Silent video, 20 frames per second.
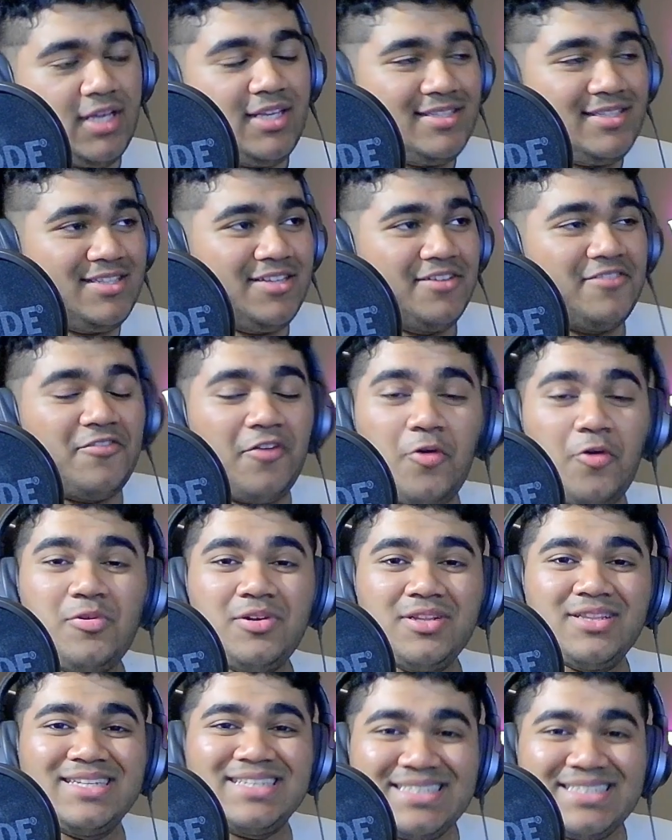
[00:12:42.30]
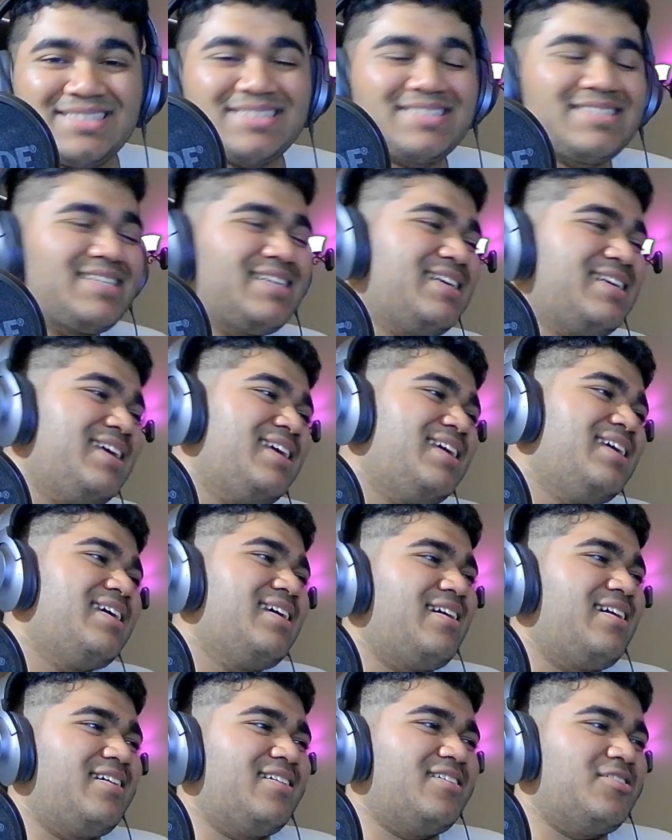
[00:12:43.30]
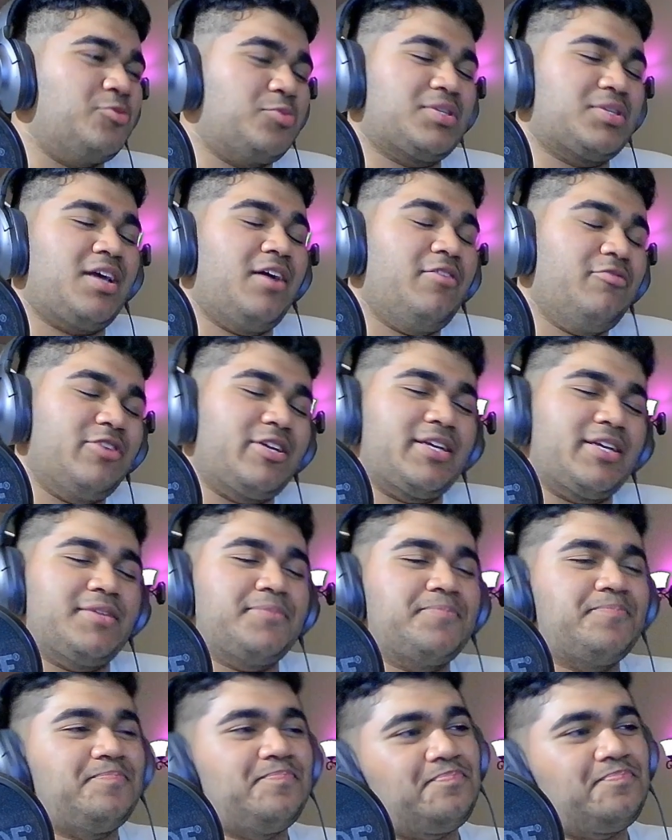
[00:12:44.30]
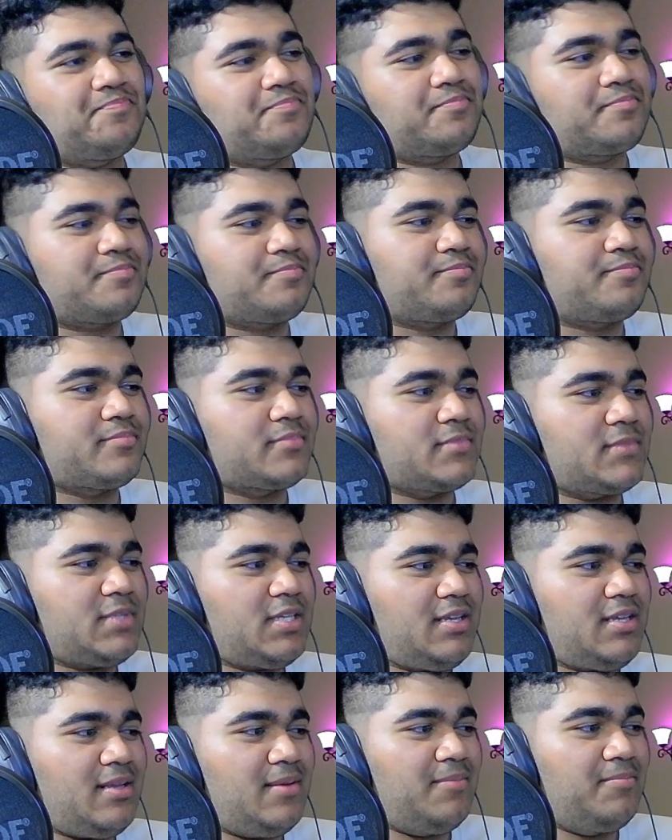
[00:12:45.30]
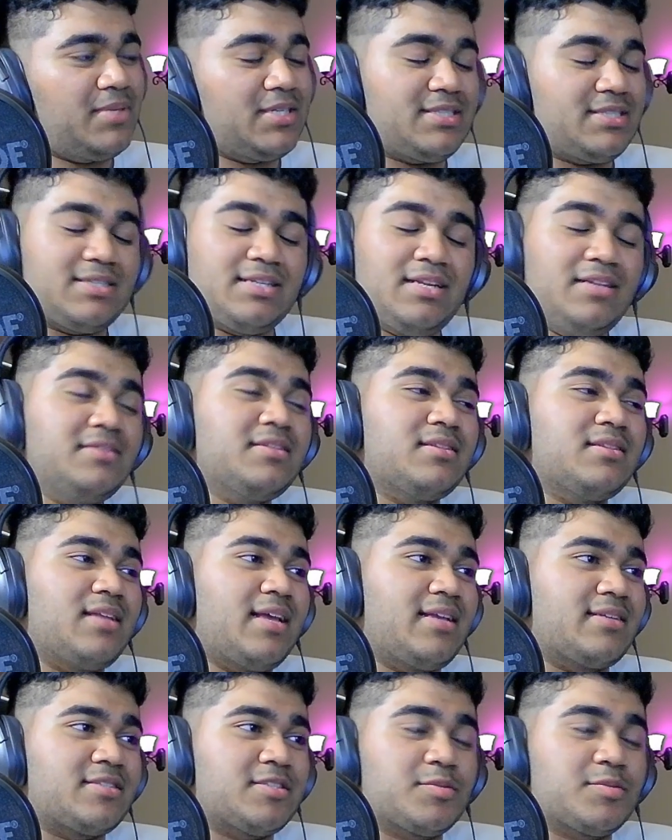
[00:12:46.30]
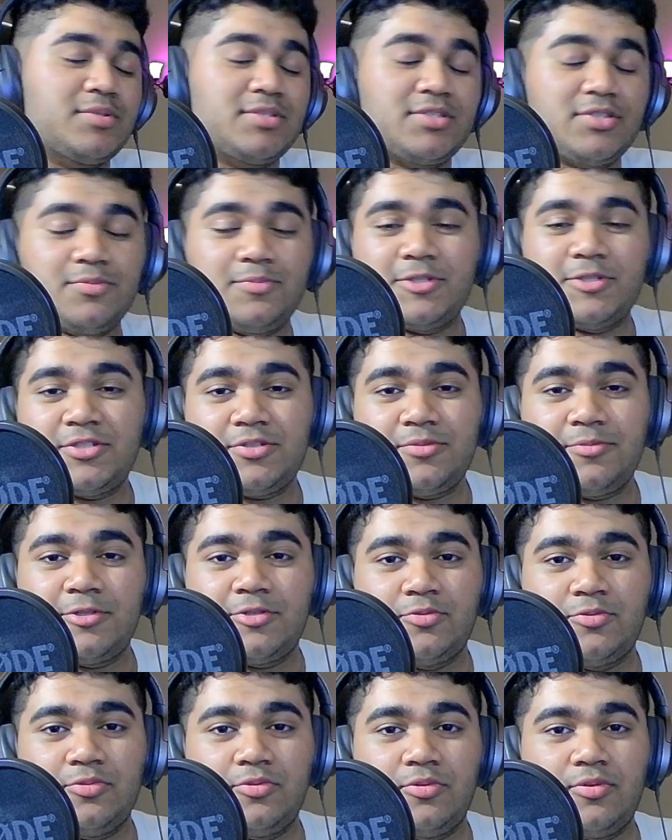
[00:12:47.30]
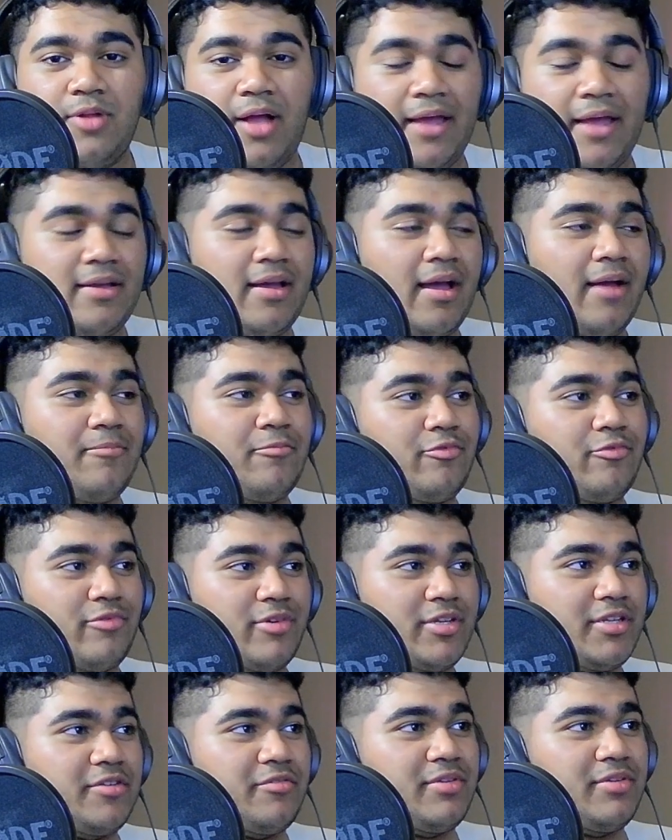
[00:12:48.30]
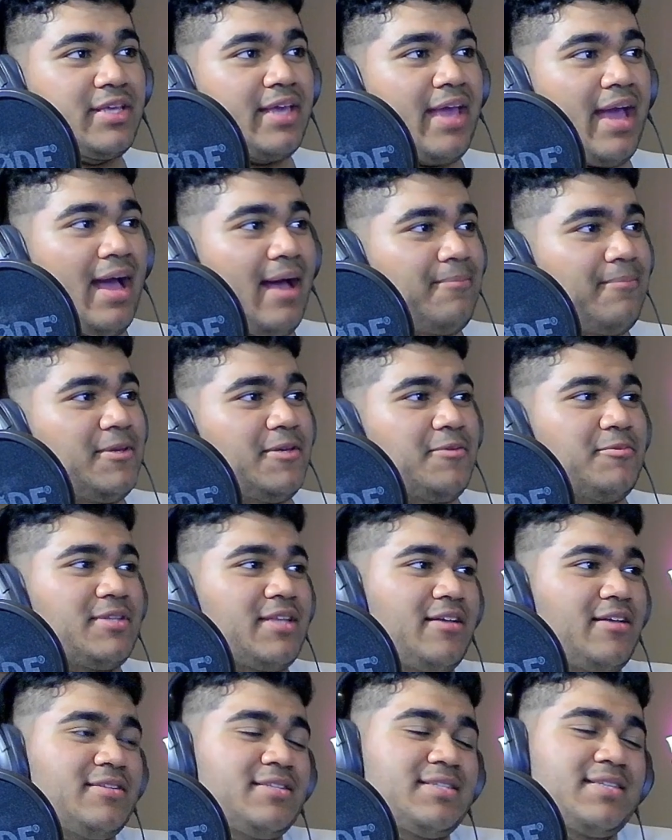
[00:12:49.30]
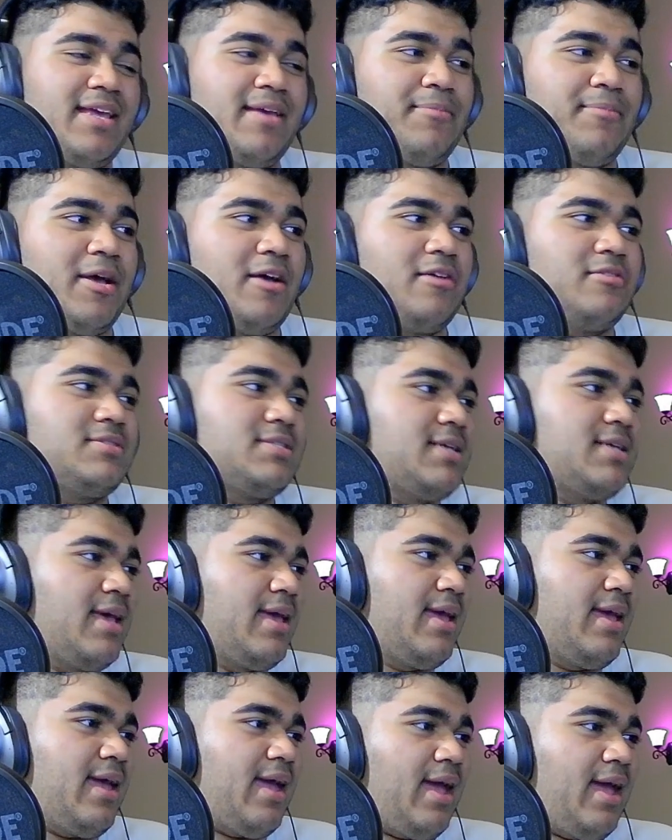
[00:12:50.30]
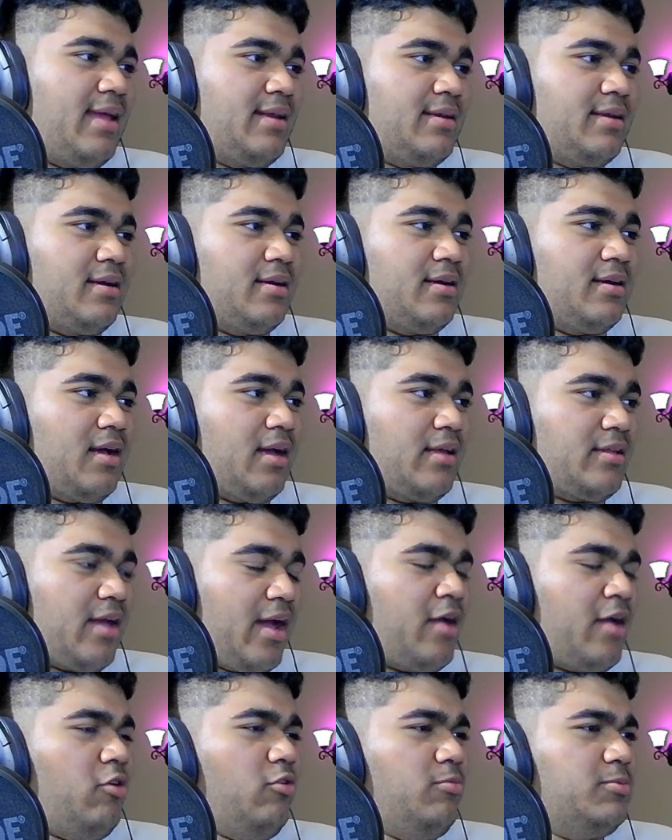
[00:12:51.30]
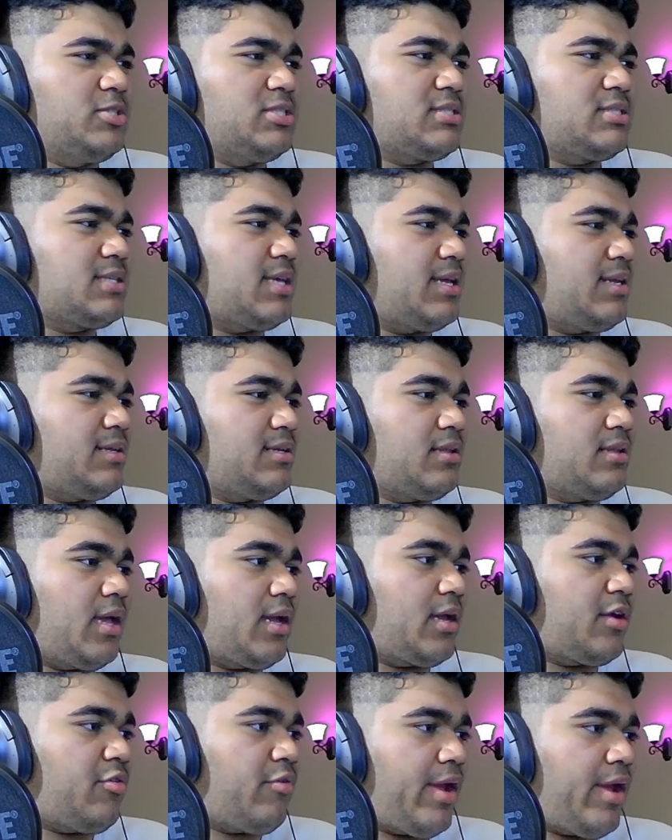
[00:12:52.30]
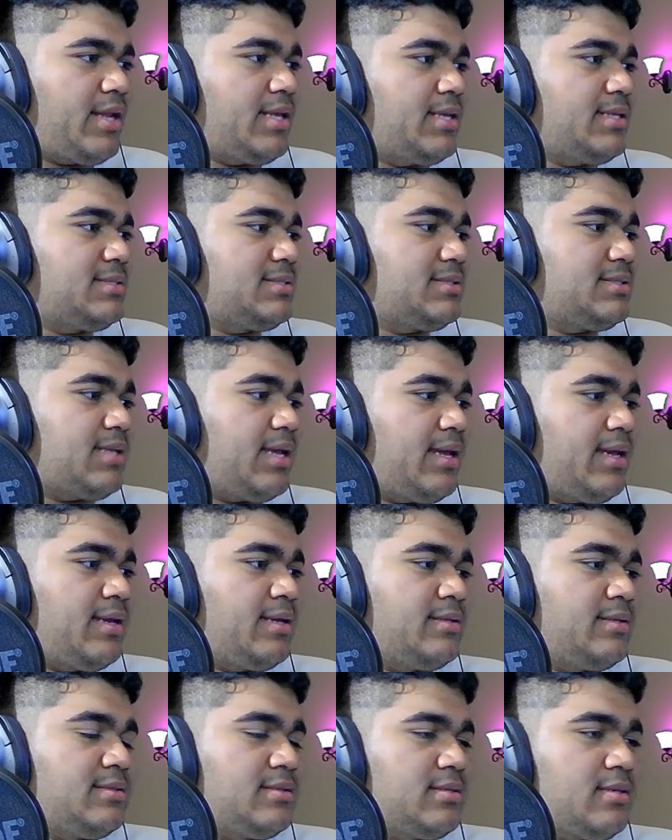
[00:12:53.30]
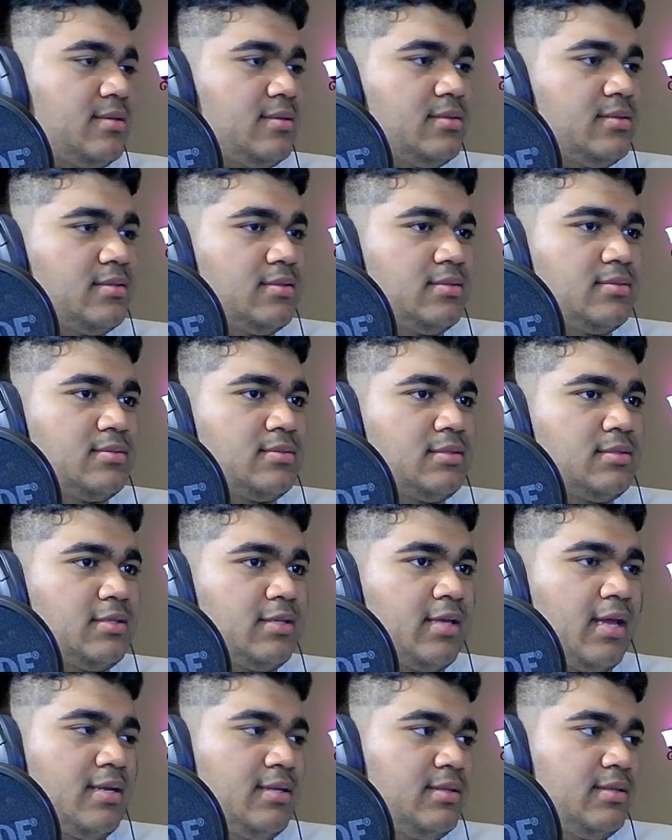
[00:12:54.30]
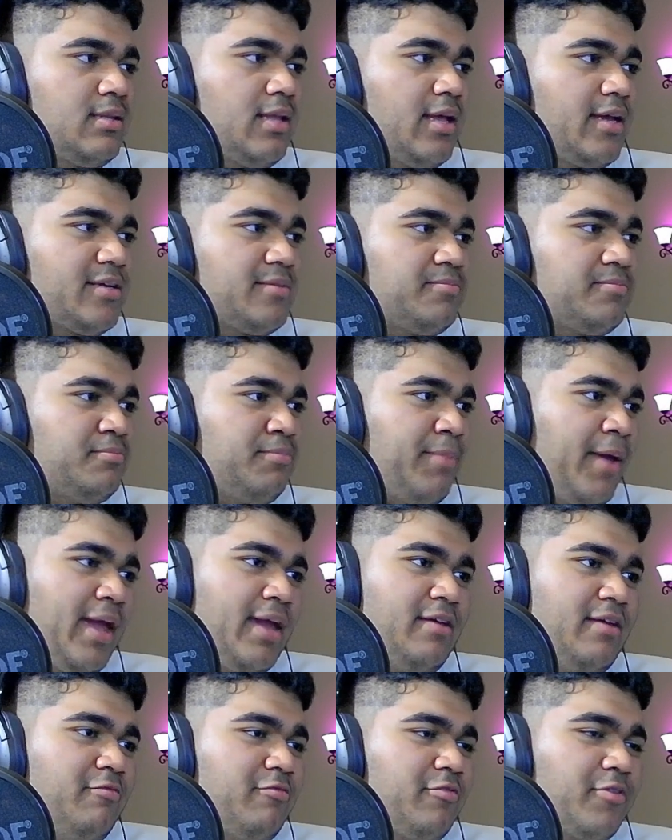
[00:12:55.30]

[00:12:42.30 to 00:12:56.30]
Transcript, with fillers: the vocalist uh, who's covering it. But nonetheless, this was super super cool. I, I'm really really happy with how this came out, and uh, I I hope she's getting like credits and uh, getting like paid from